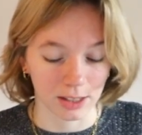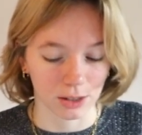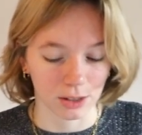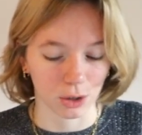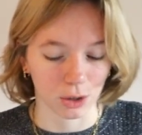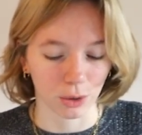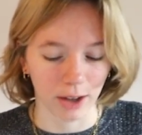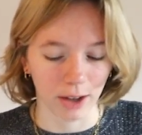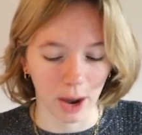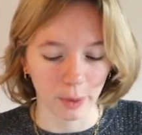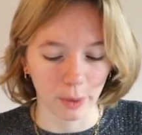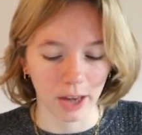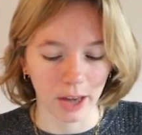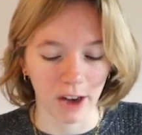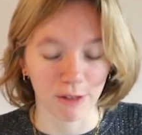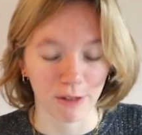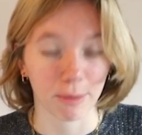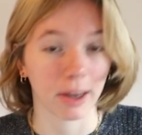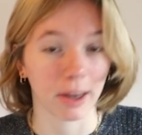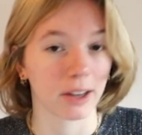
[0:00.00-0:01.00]
So now we
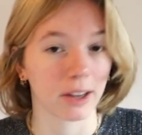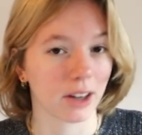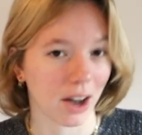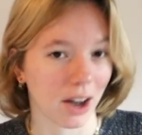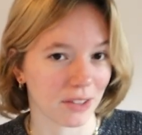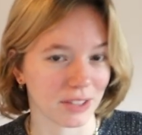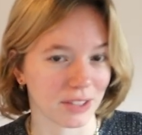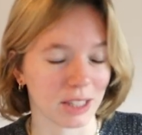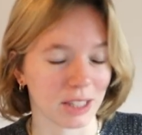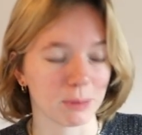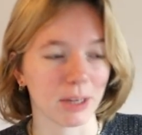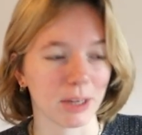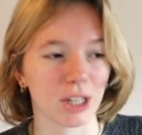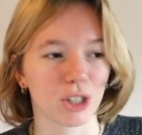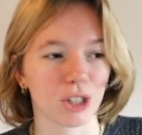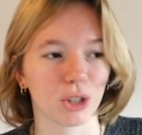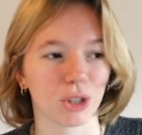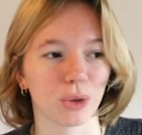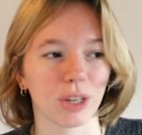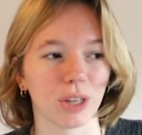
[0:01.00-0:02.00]
have my content page.
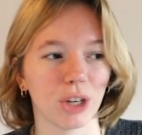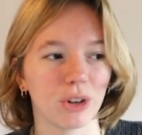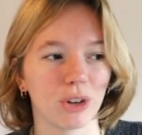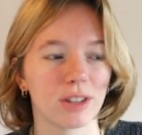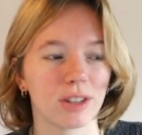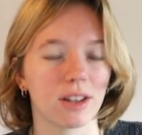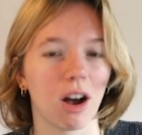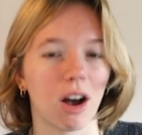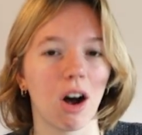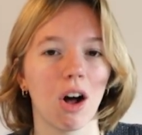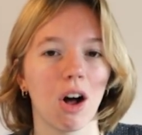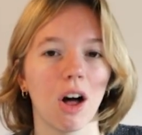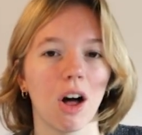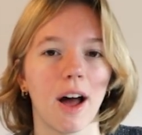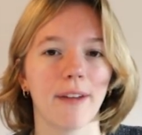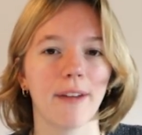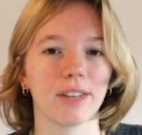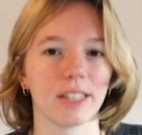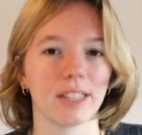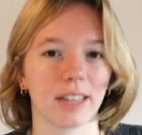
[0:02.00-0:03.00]
So here is
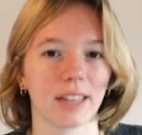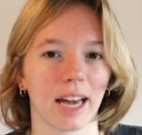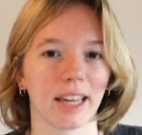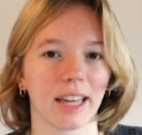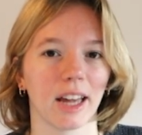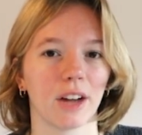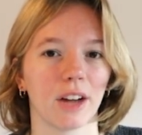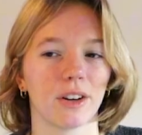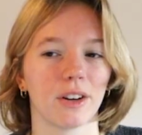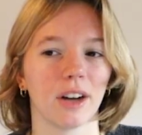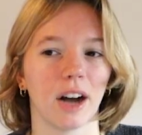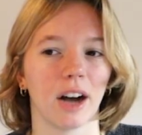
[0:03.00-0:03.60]
everything I get.